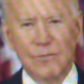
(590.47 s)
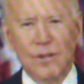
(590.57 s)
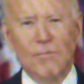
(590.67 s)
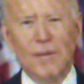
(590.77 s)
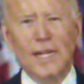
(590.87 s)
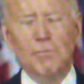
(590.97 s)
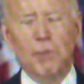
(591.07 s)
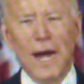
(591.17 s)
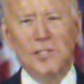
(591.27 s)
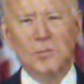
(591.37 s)
We've made it
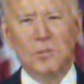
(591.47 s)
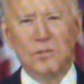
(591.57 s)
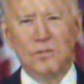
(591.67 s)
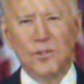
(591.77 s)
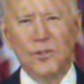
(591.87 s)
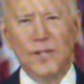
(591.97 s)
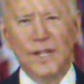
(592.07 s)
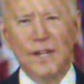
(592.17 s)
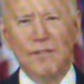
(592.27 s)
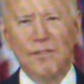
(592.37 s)
possible for you to
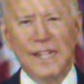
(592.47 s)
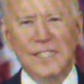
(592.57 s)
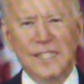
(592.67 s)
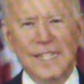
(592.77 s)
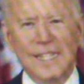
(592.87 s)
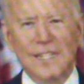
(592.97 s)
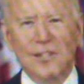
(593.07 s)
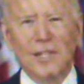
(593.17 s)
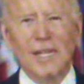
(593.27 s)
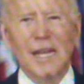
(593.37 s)
get a vaccine at
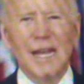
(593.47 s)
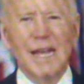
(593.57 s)
nearly